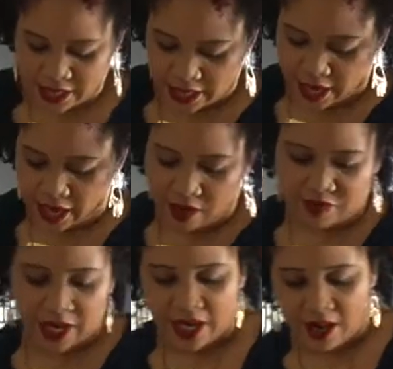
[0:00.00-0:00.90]
that I have
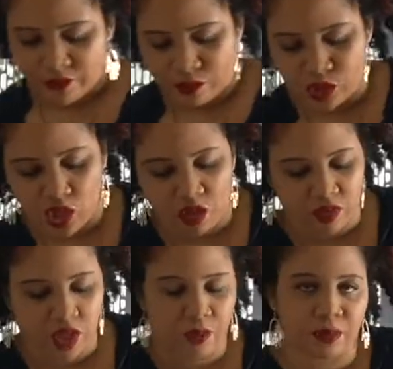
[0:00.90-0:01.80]
that I got from
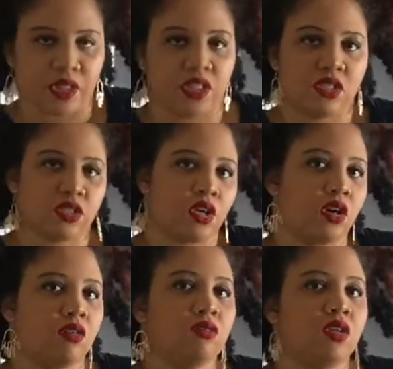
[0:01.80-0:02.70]
Zara a couple of years
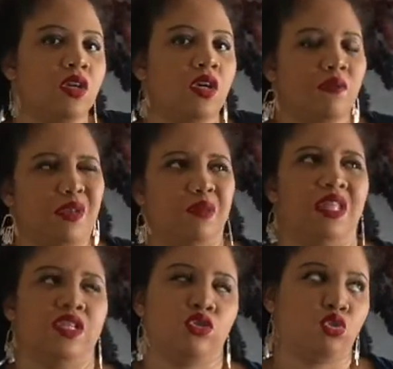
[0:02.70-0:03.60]
ago, maybe
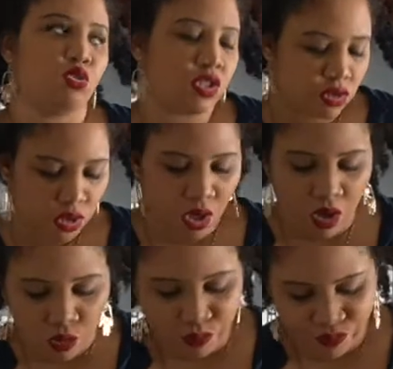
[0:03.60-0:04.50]
like 2 years
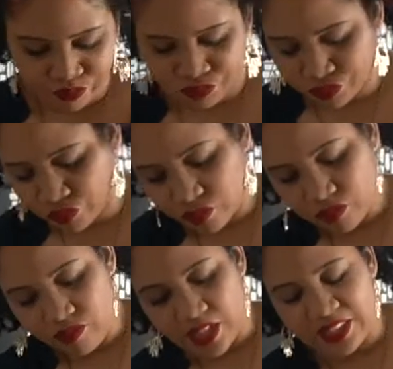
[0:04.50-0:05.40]
ago,
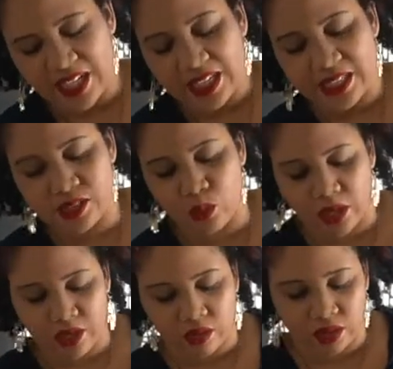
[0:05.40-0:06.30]
that I like to
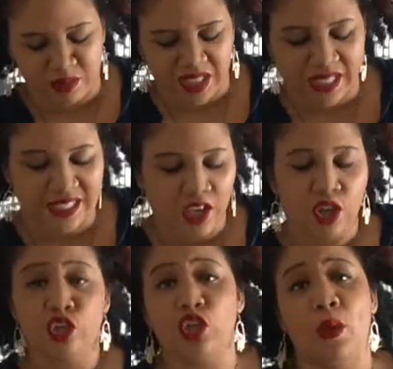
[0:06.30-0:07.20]
wear only because,
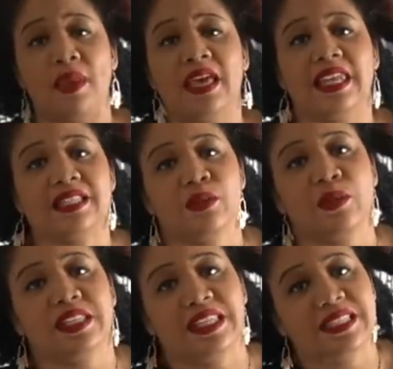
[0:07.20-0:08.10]
you know me, I like to
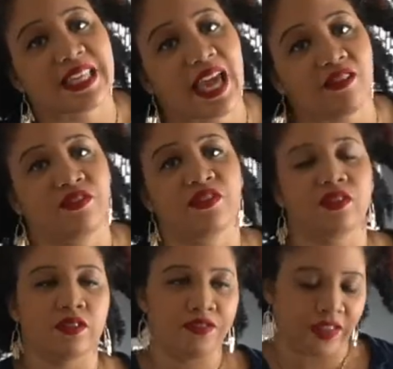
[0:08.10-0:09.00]
wear things that have
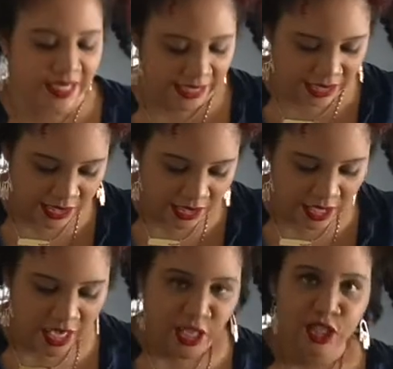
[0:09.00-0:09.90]
phrases.
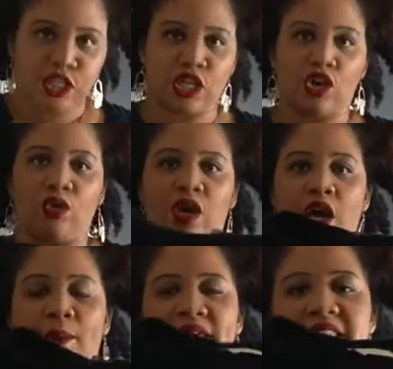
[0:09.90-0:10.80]
So
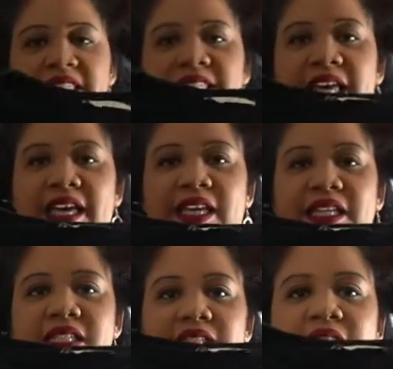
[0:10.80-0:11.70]
it
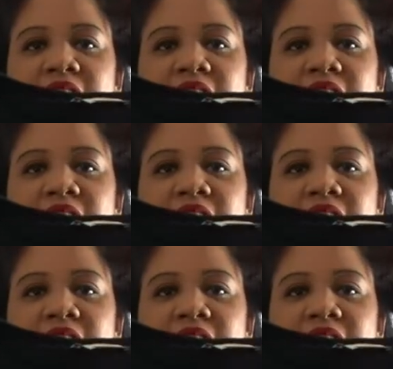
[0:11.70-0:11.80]
says,